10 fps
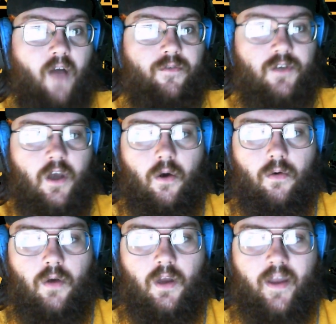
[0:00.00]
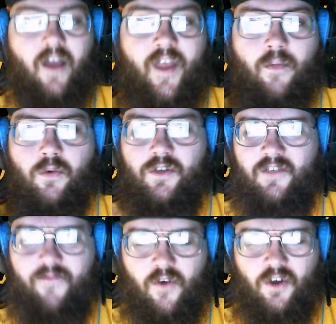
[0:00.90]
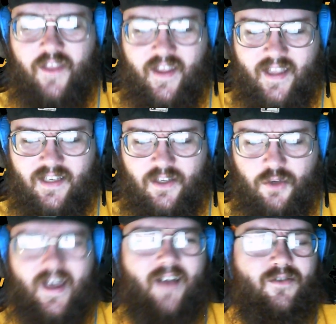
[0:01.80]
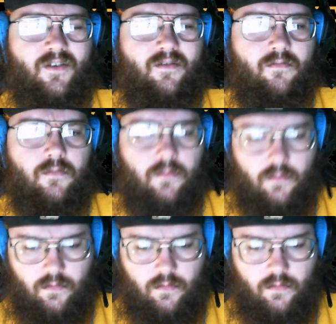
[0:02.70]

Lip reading: So Gareth Edwards is first. I think that's in 2000. Was